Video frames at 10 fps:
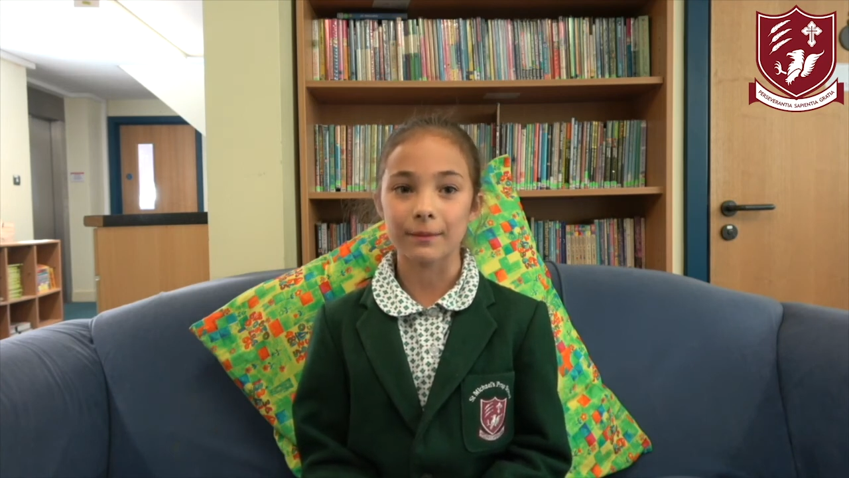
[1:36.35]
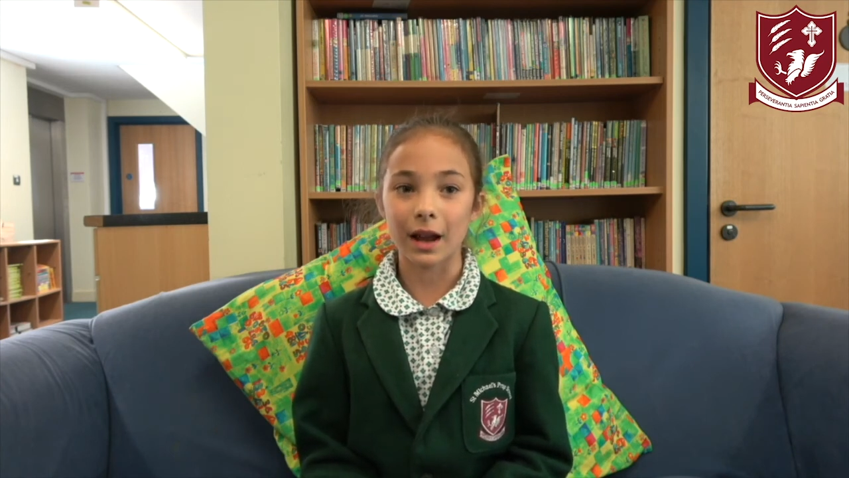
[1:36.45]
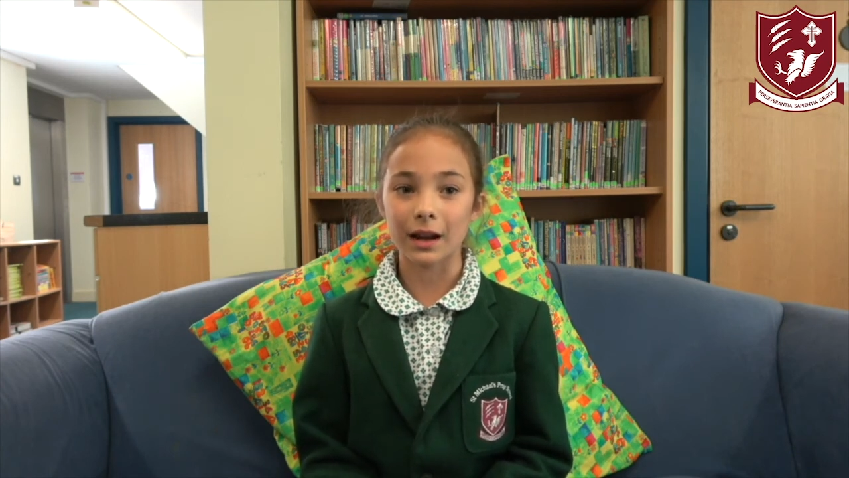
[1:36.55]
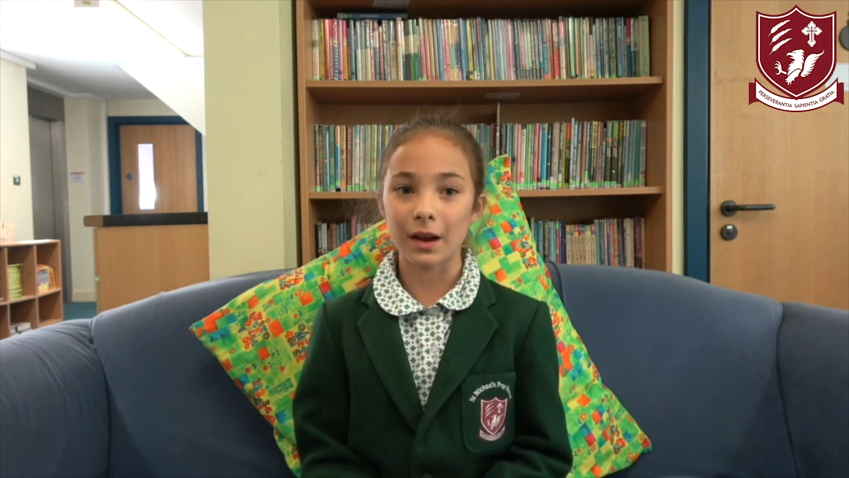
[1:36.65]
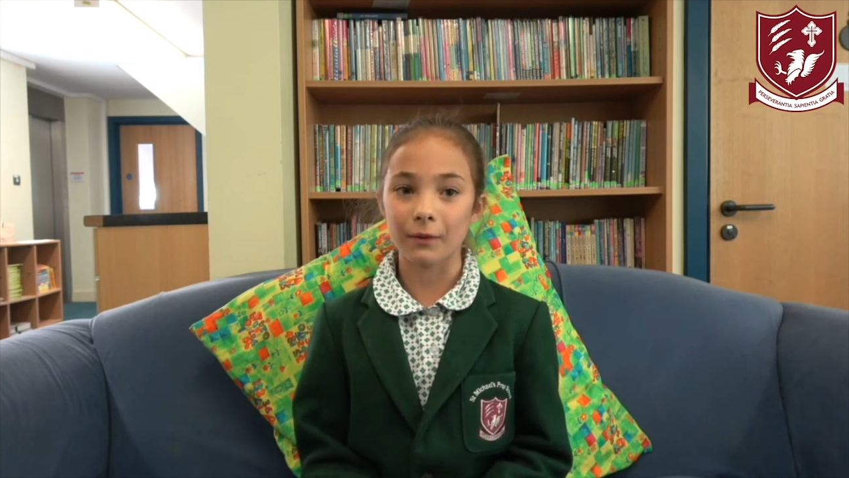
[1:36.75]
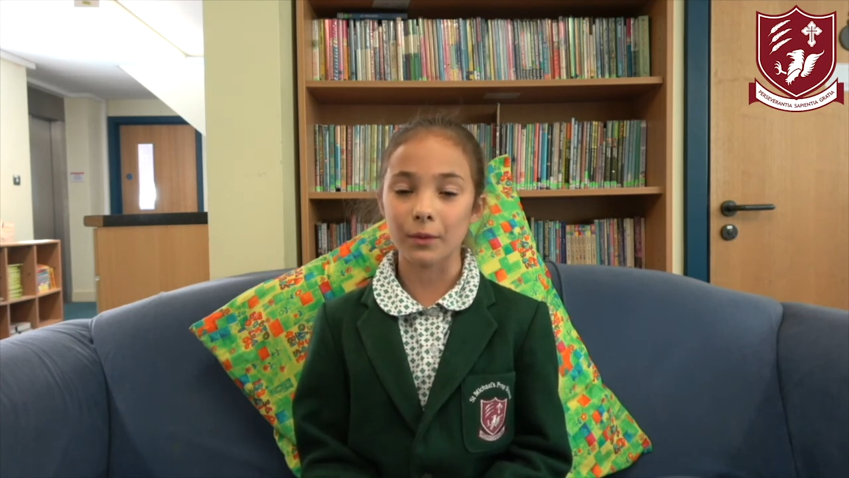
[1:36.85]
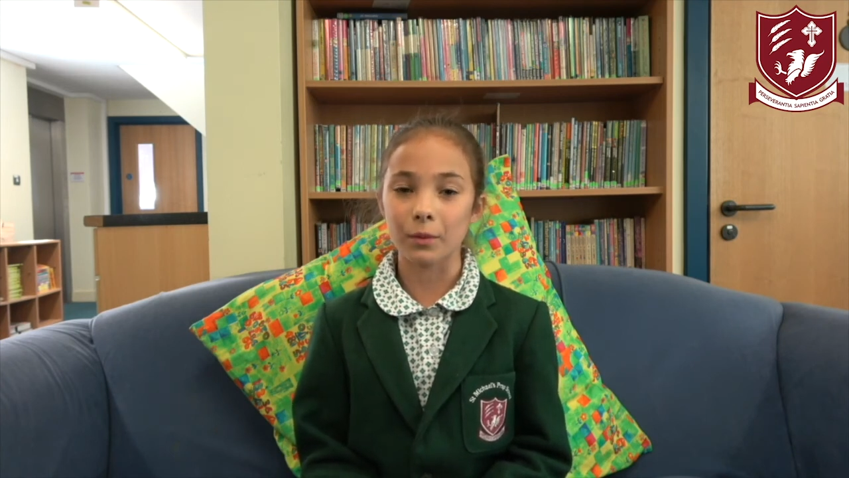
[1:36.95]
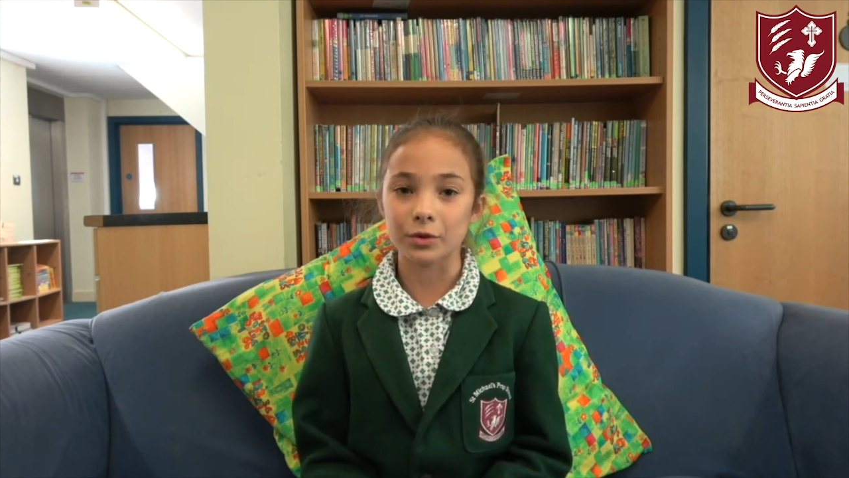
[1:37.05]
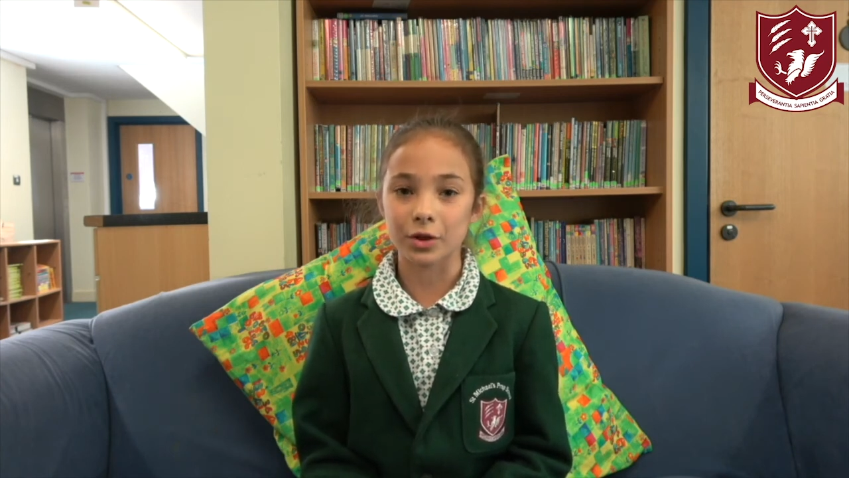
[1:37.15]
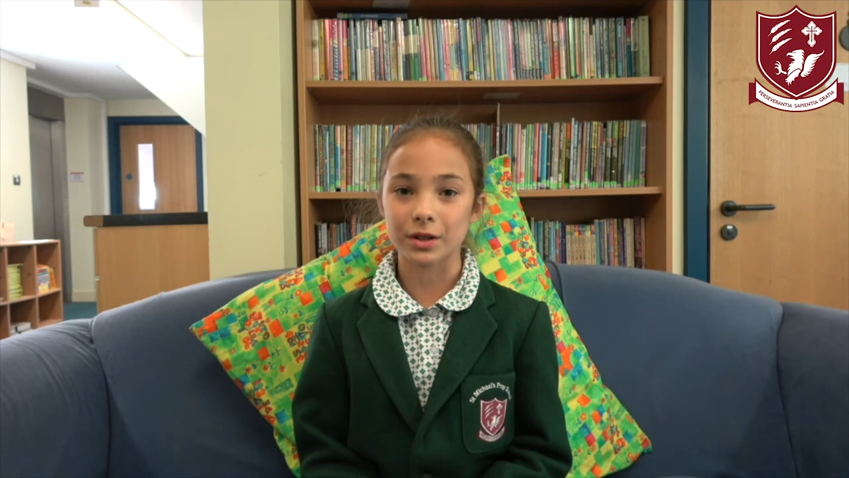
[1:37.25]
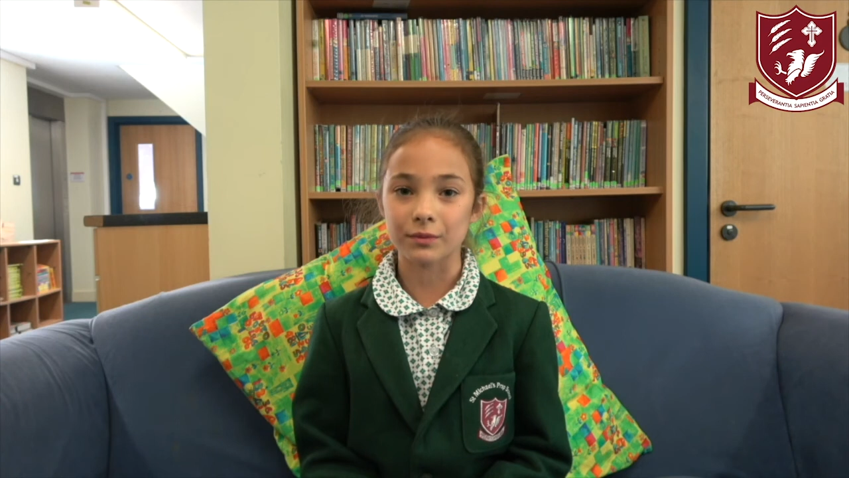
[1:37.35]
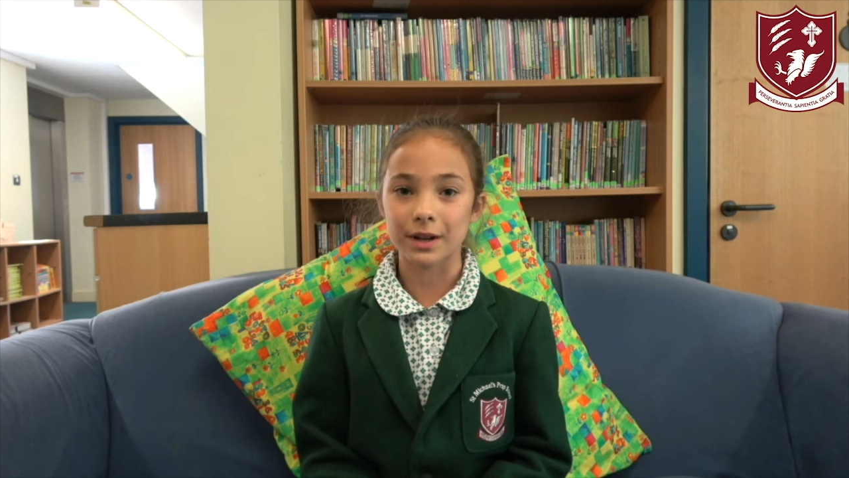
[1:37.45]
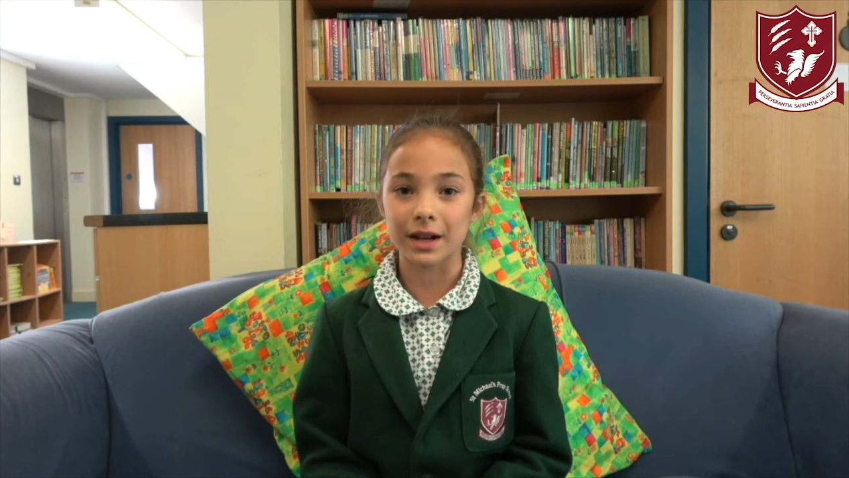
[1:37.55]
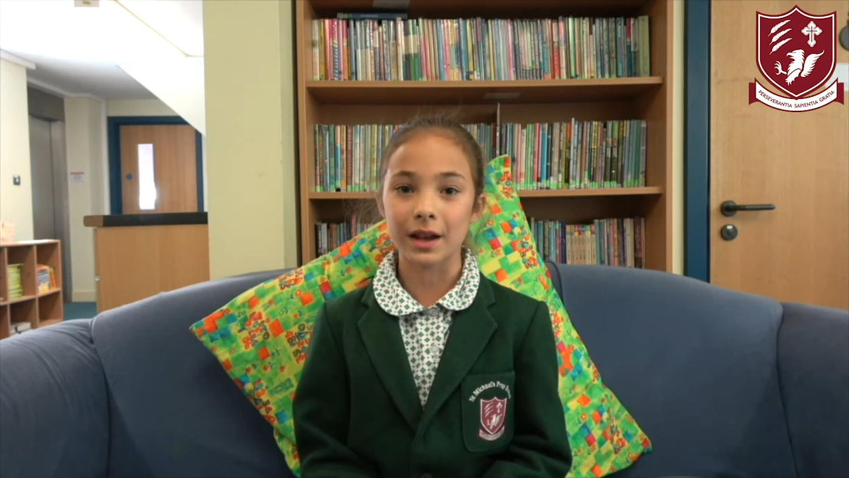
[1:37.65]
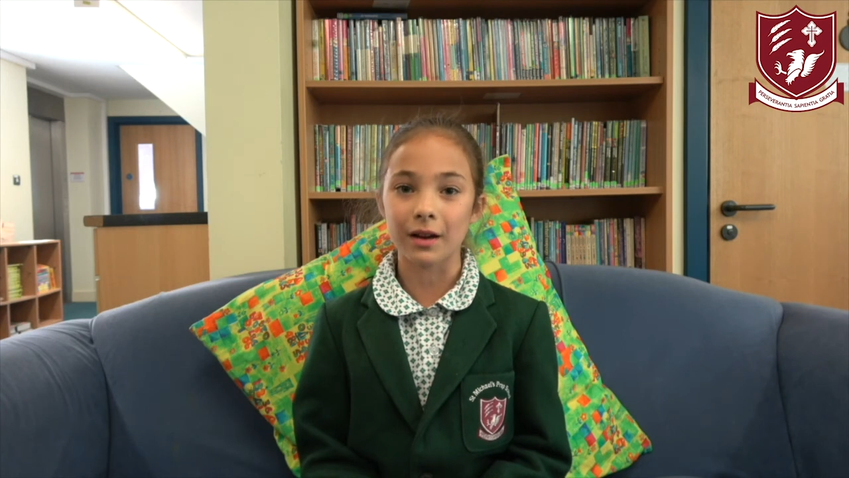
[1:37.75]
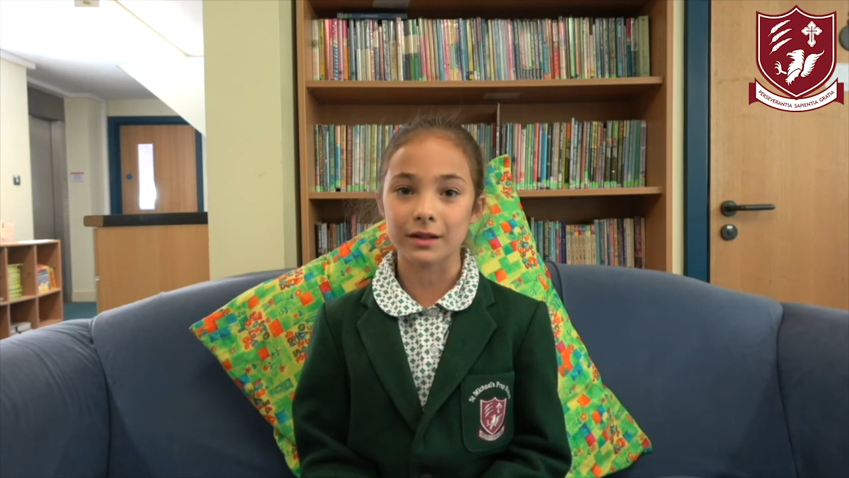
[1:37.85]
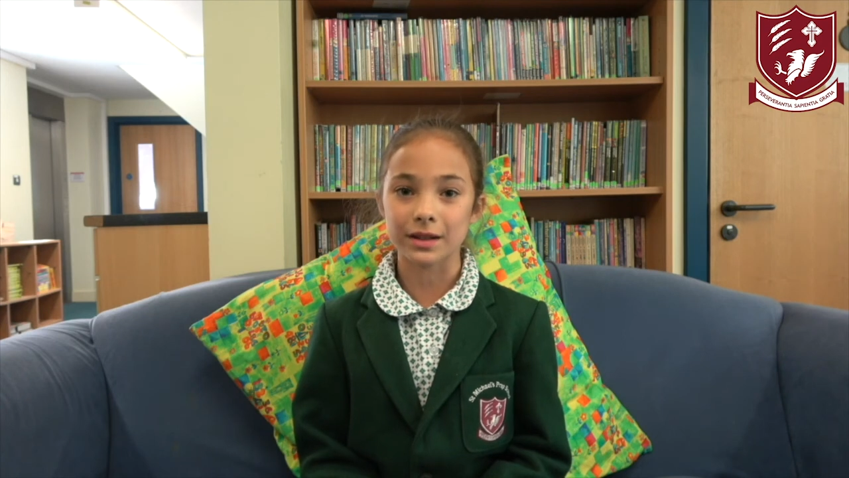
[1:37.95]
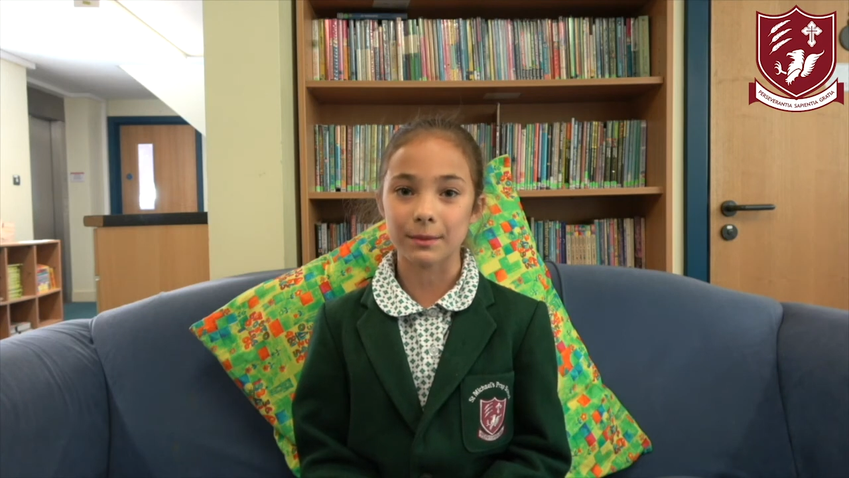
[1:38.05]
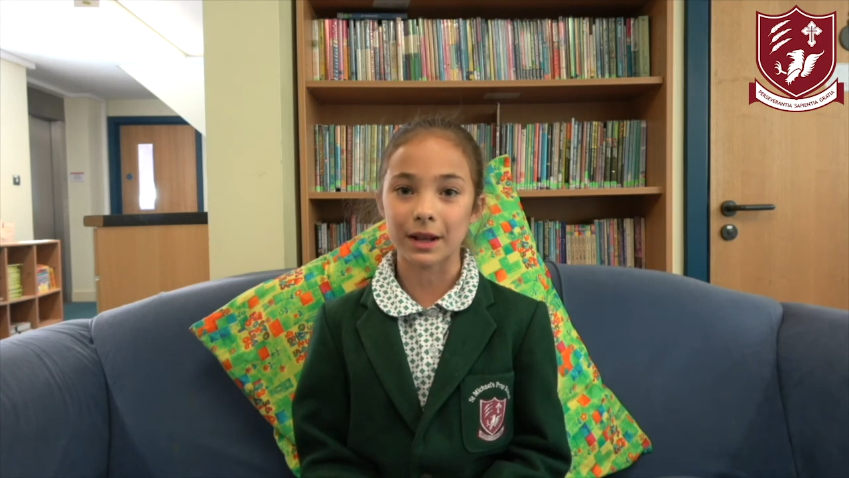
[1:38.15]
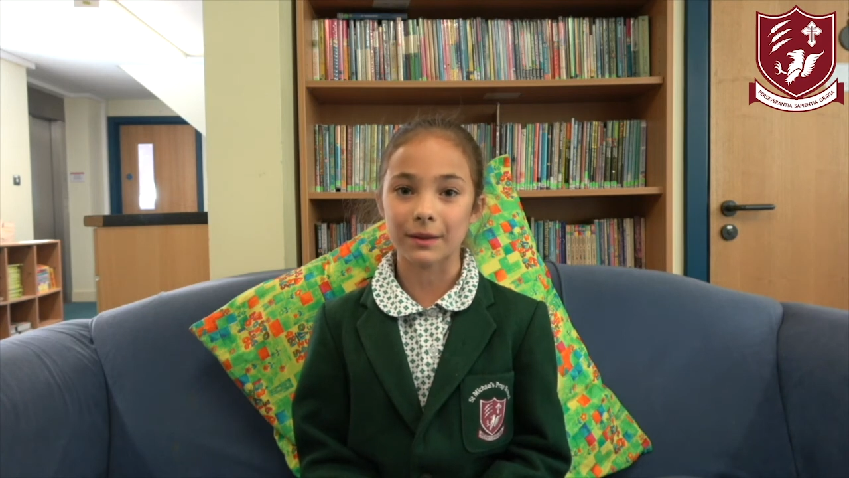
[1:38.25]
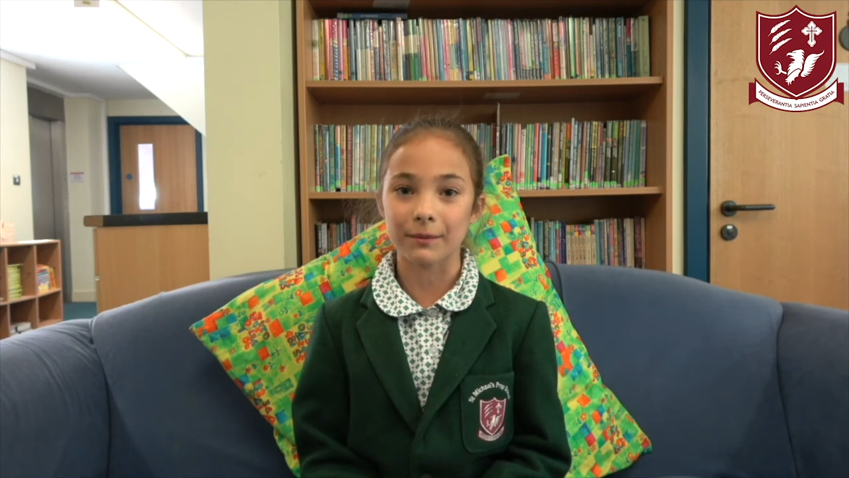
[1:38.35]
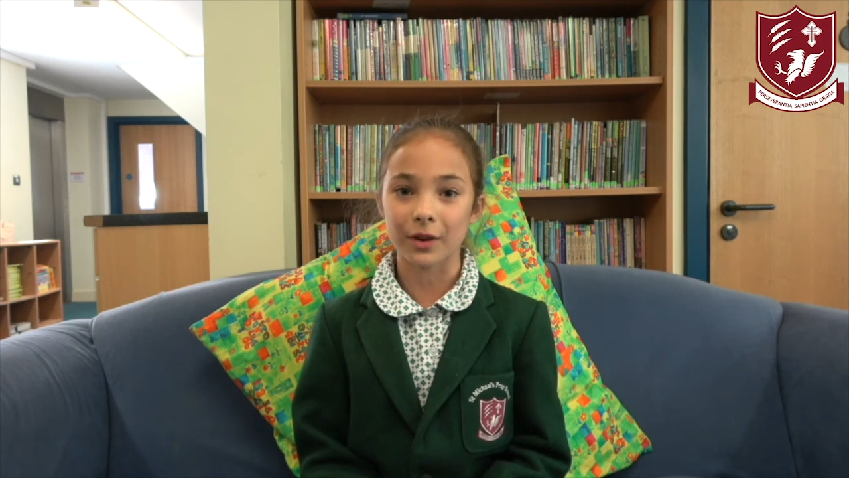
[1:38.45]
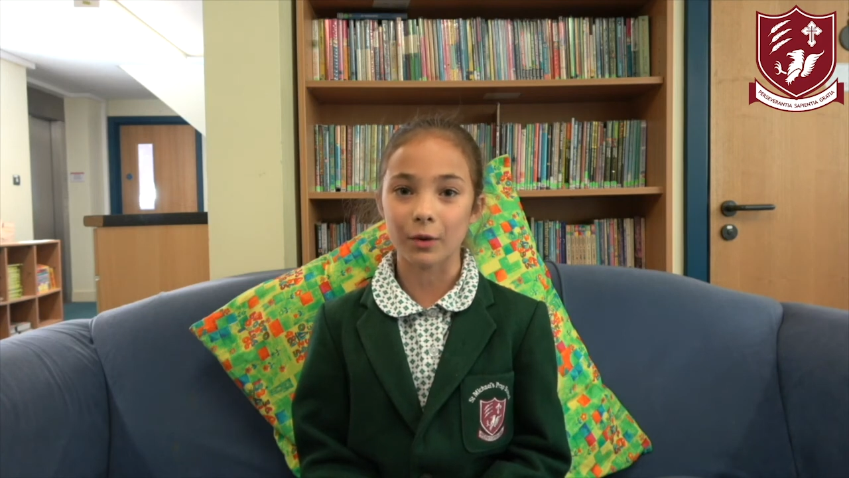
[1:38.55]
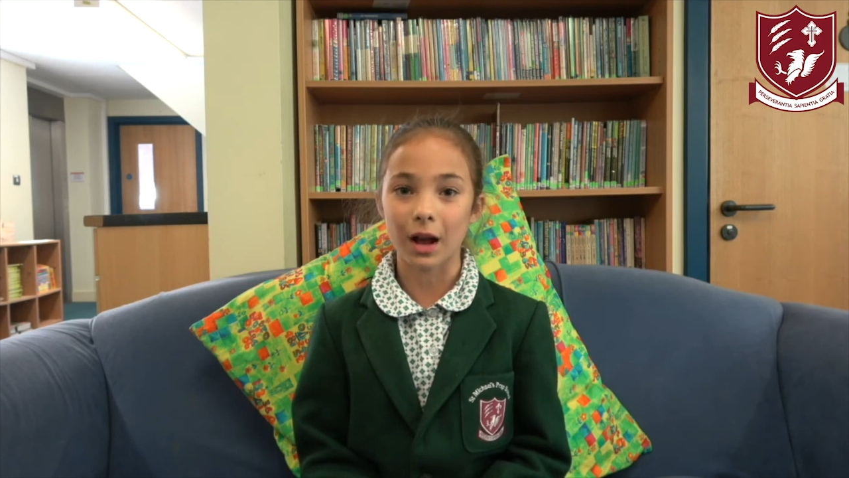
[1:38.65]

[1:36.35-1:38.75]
and everyone tries really hard to make them feel